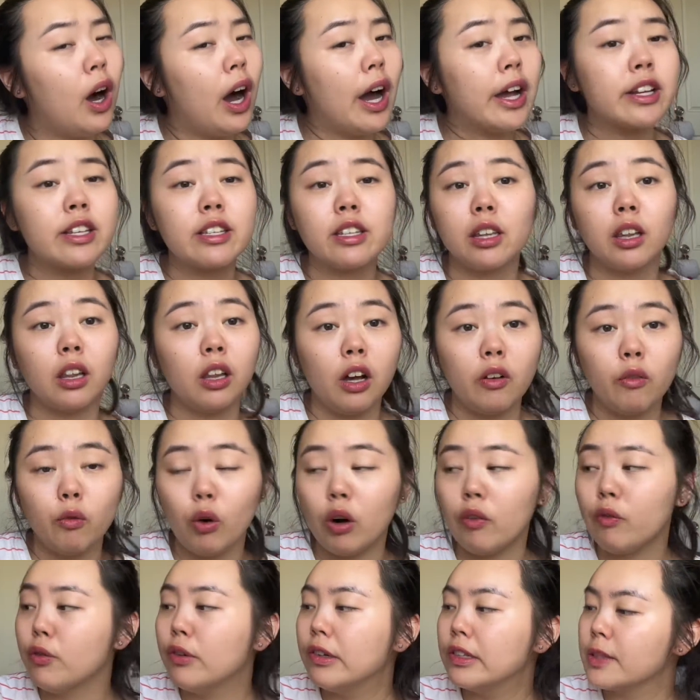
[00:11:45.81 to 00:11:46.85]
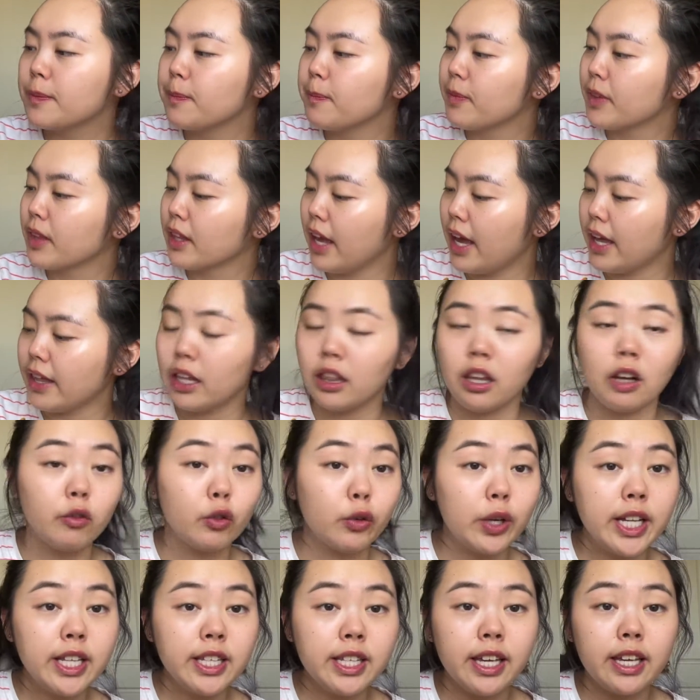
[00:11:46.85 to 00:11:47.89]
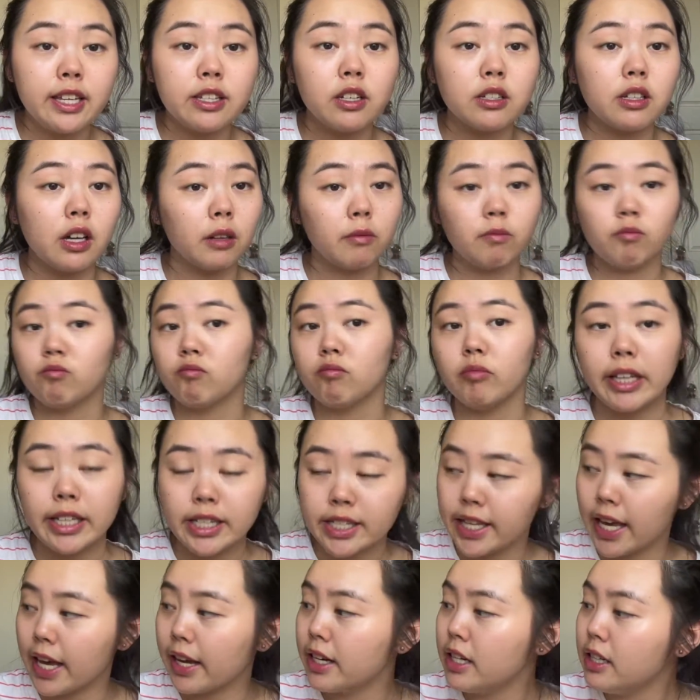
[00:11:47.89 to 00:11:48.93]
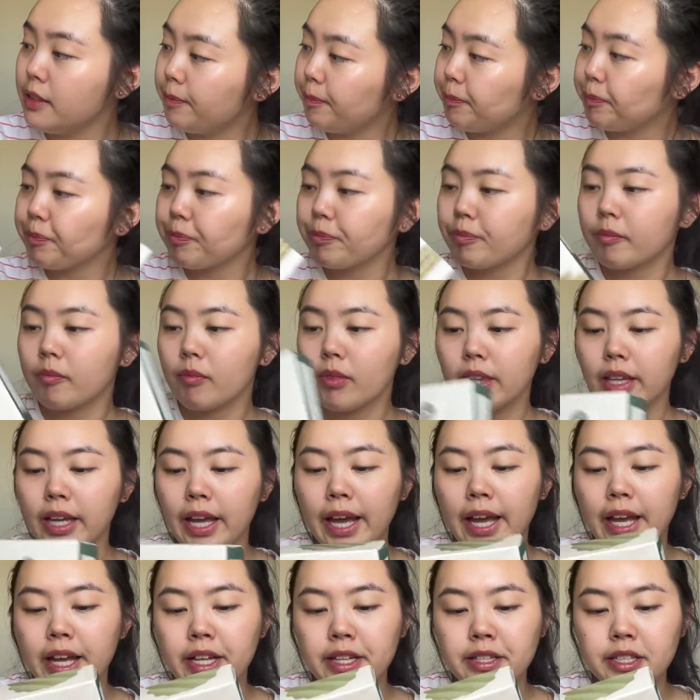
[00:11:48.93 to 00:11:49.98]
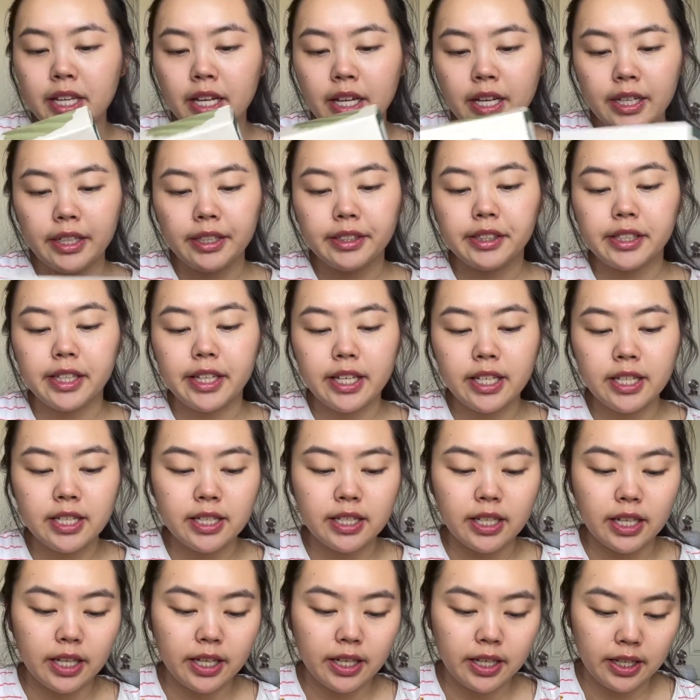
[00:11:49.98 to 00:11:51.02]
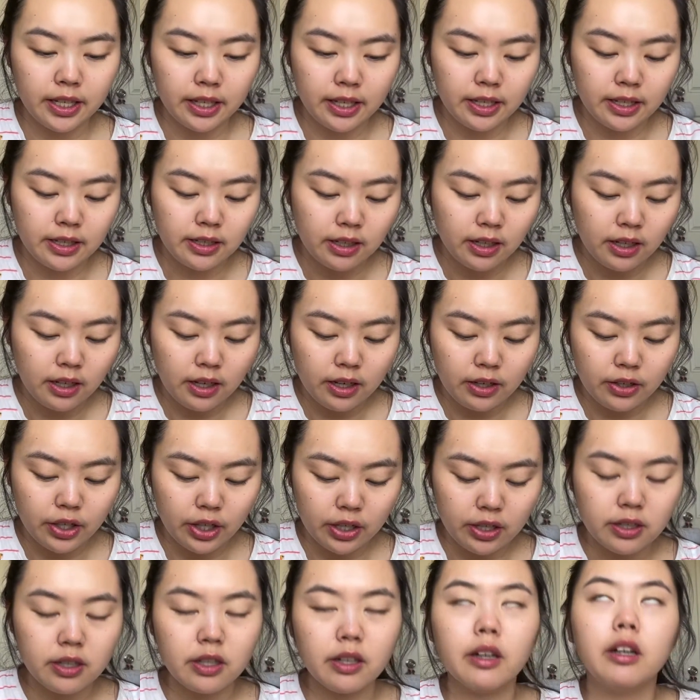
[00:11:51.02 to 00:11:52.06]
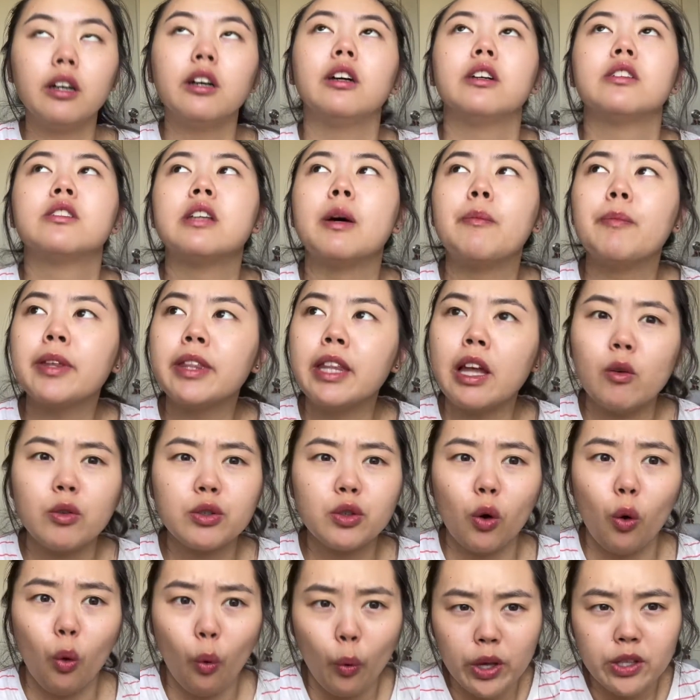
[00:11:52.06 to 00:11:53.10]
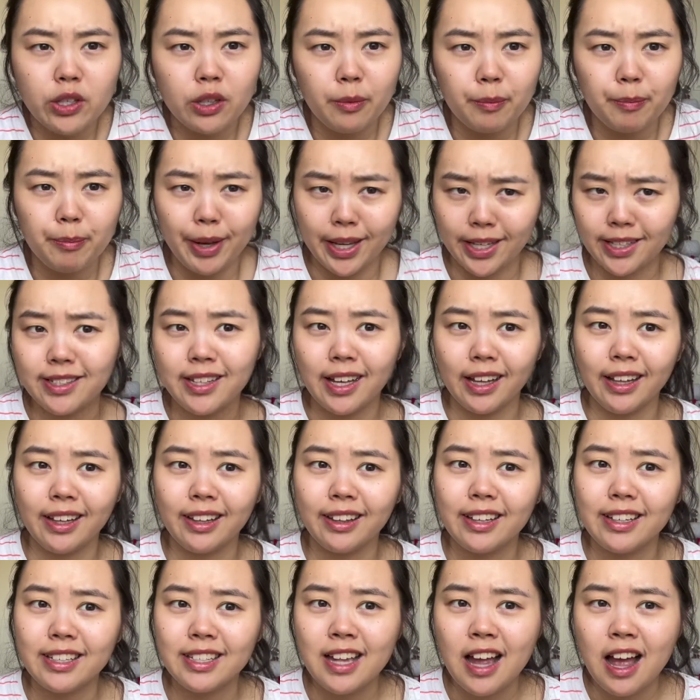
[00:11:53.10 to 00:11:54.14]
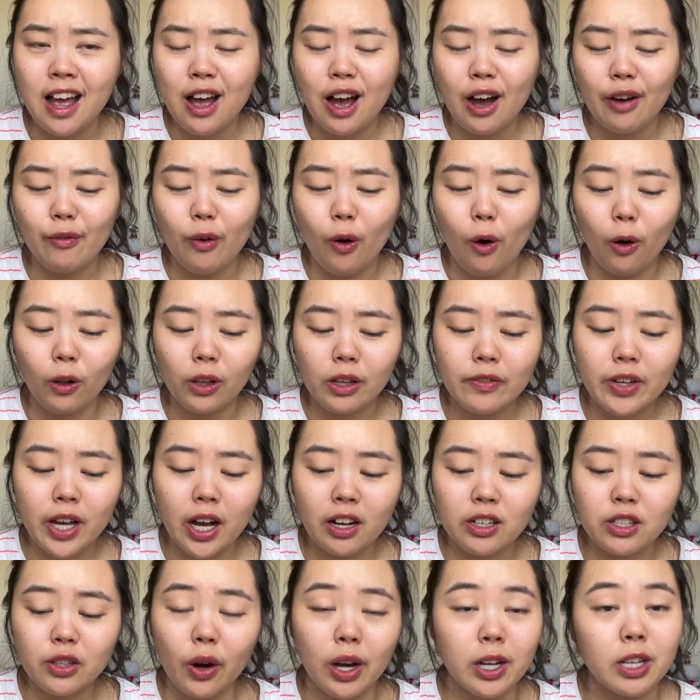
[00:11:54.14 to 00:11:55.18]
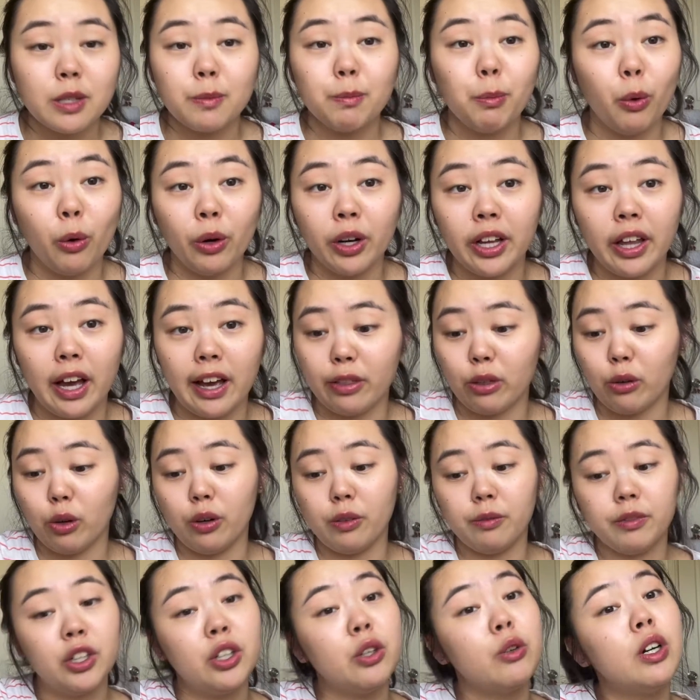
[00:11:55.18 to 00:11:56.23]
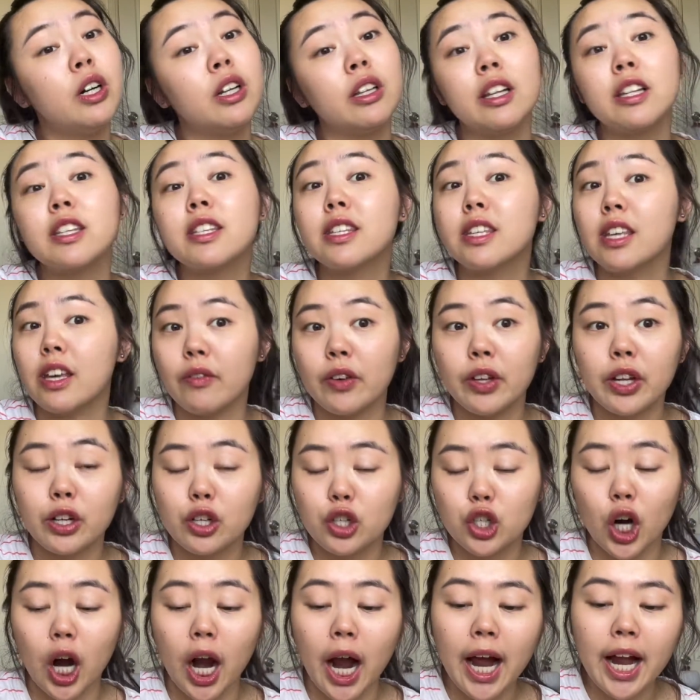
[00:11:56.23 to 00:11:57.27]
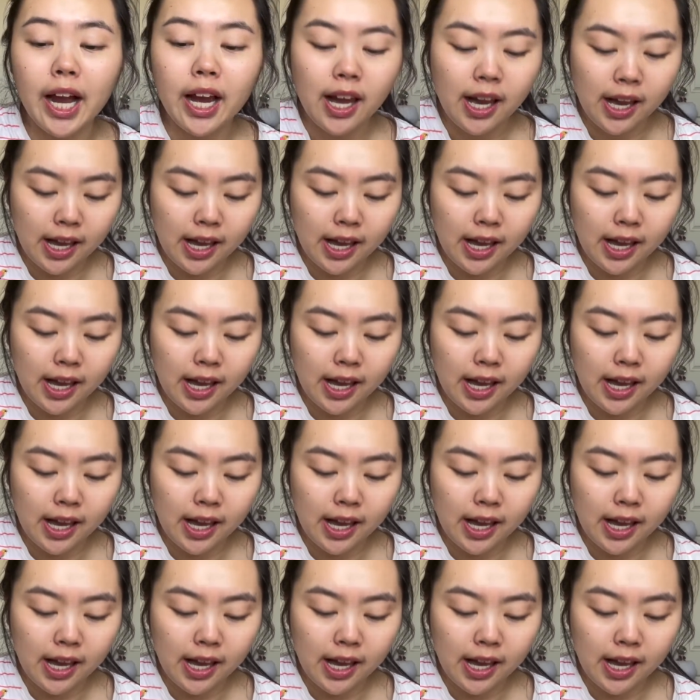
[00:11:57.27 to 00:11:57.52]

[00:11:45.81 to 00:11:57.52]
I just love waffles and I love green tea, so I was like, let's get it. And this is just something that was always on the best-selling list for all of them, so I just bought it. I thought, you know what, let's give it a try.